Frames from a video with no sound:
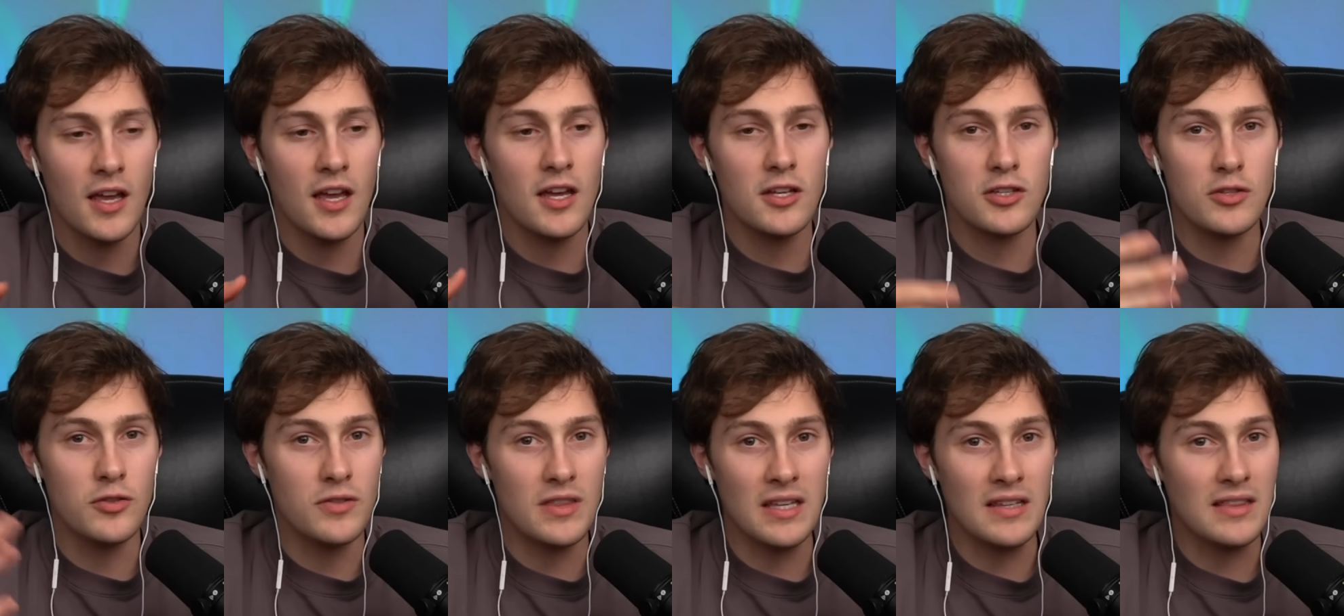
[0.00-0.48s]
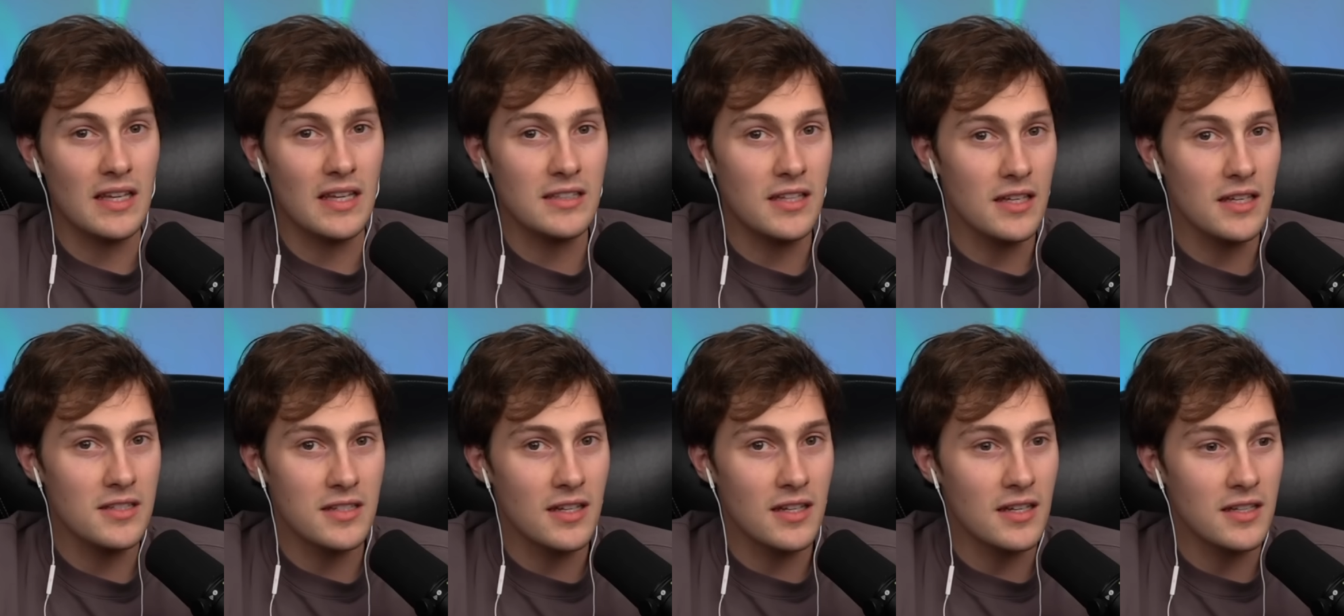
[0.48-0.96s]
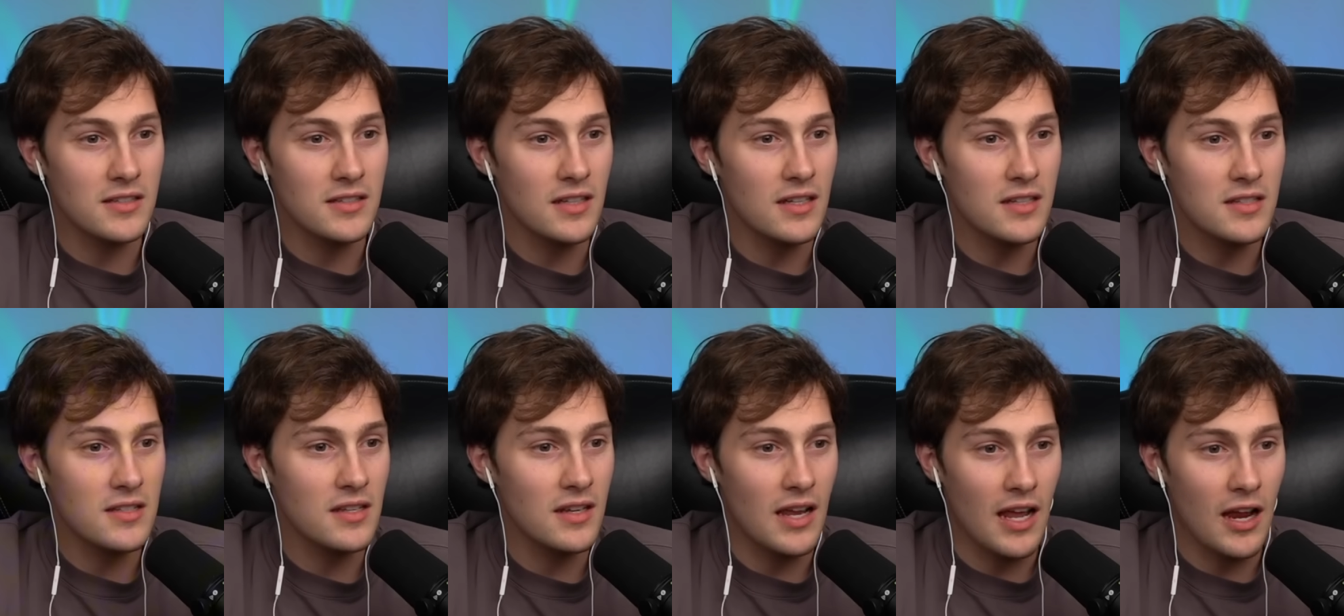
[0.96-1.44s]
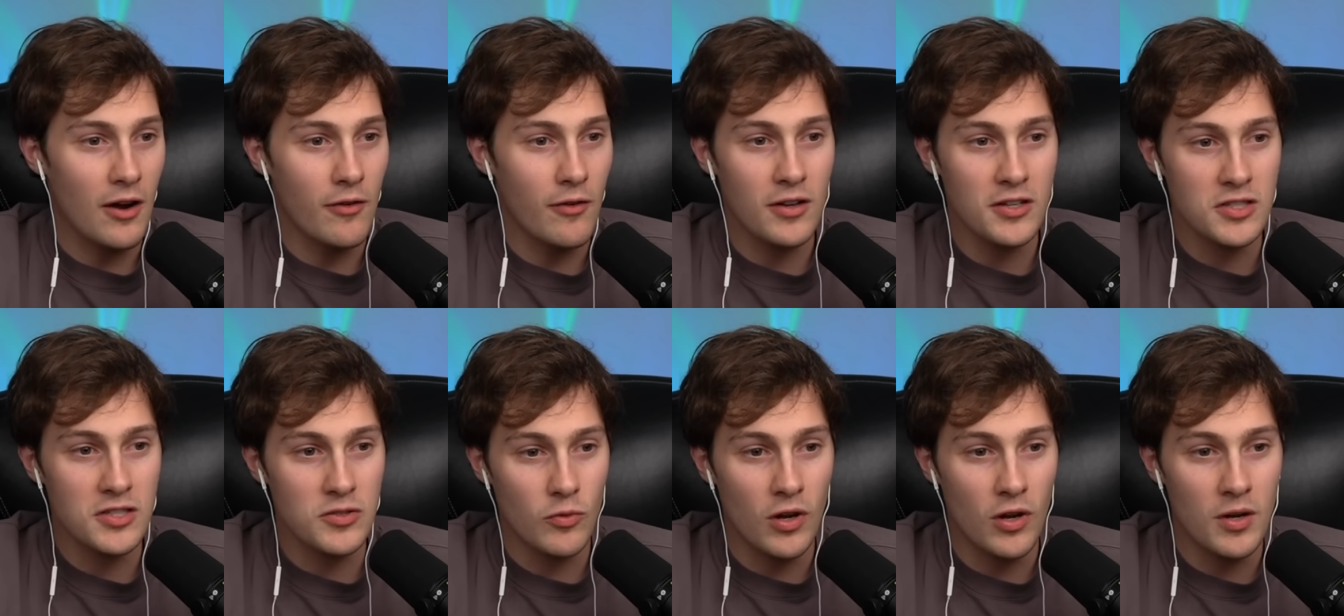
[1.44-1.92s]
Do you think that doesn't exist in
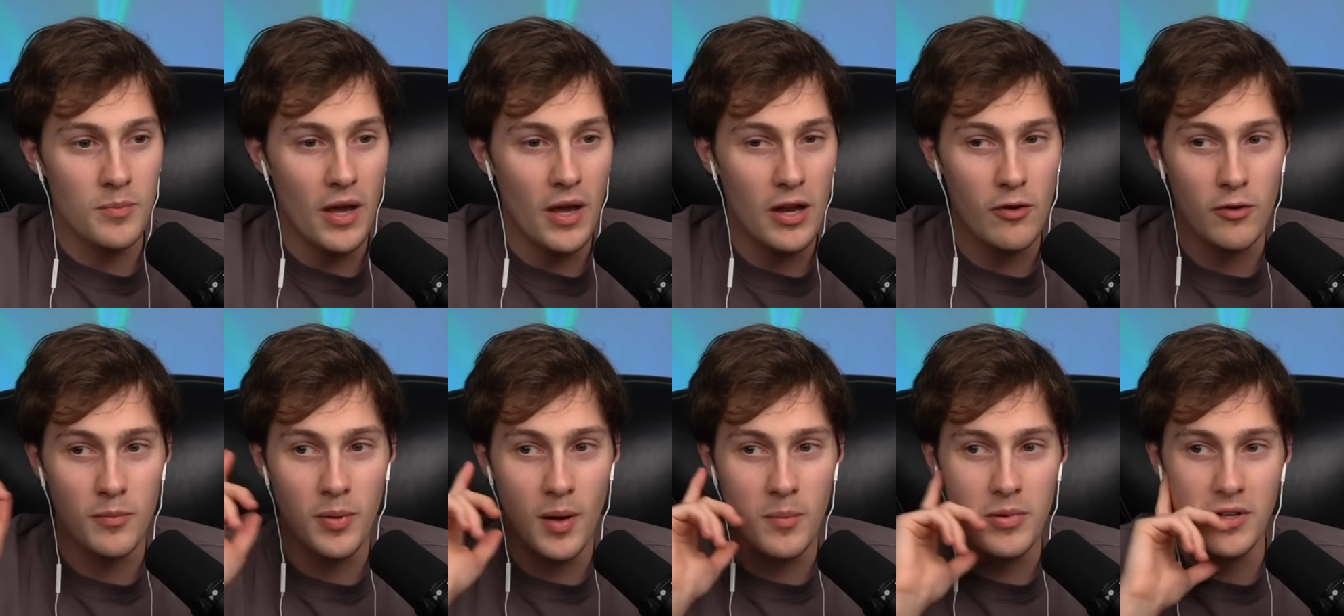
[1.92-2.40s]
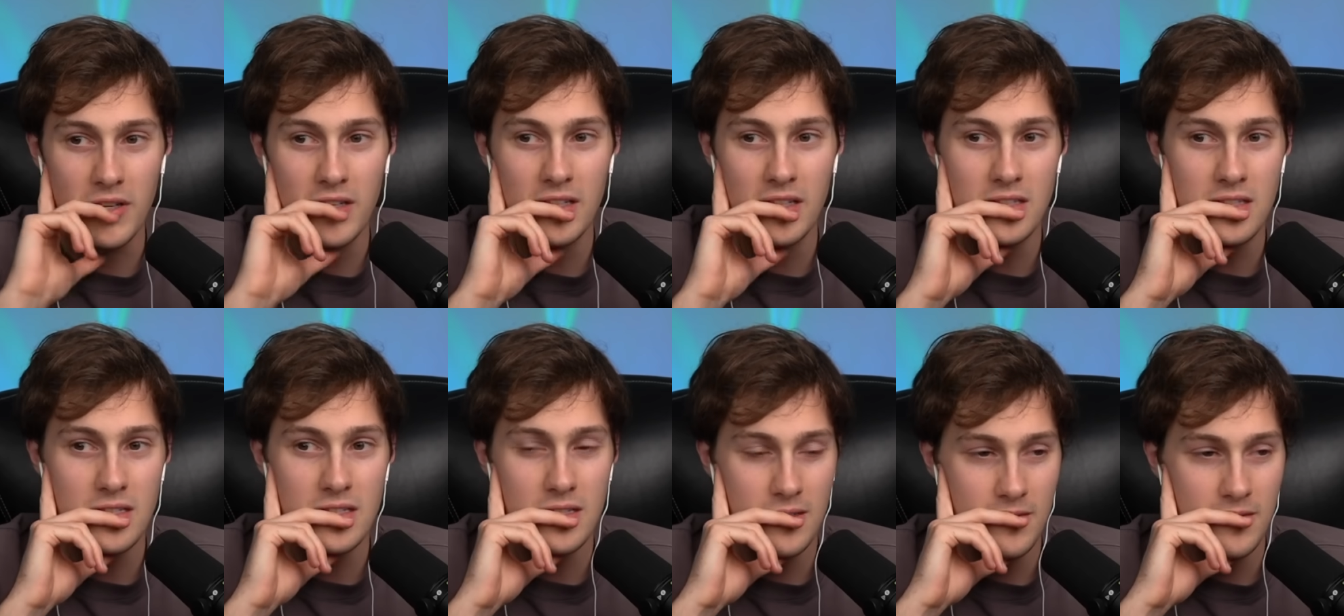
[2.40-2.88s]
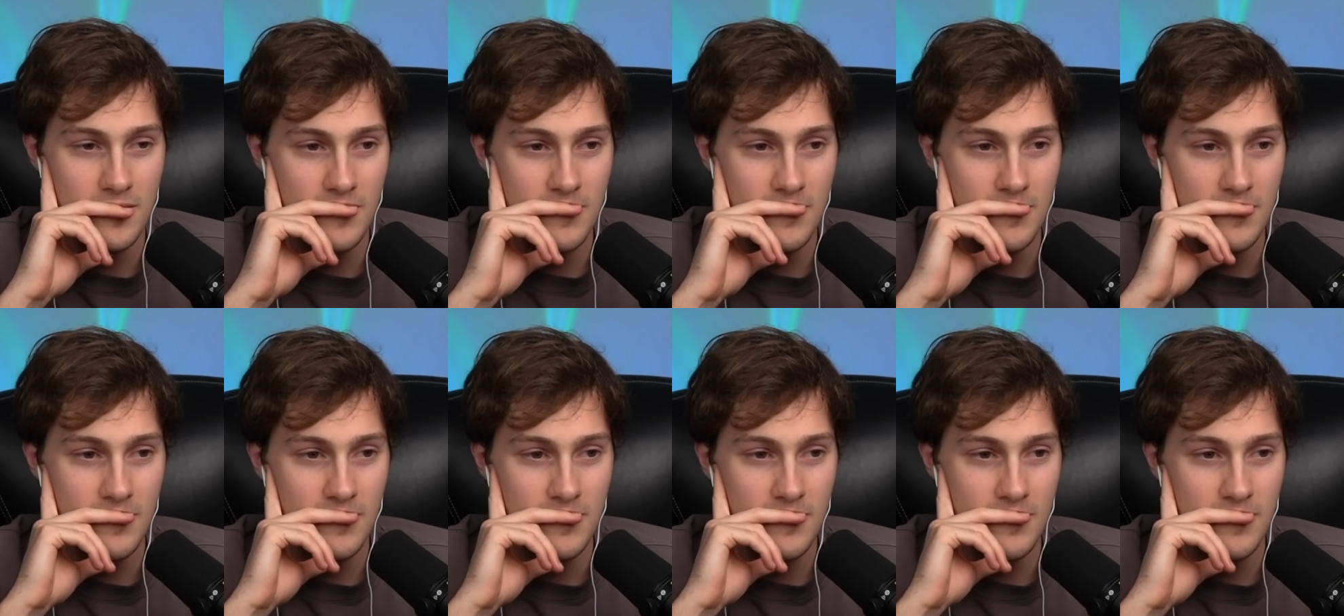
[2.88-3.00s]
areas run by Republicans?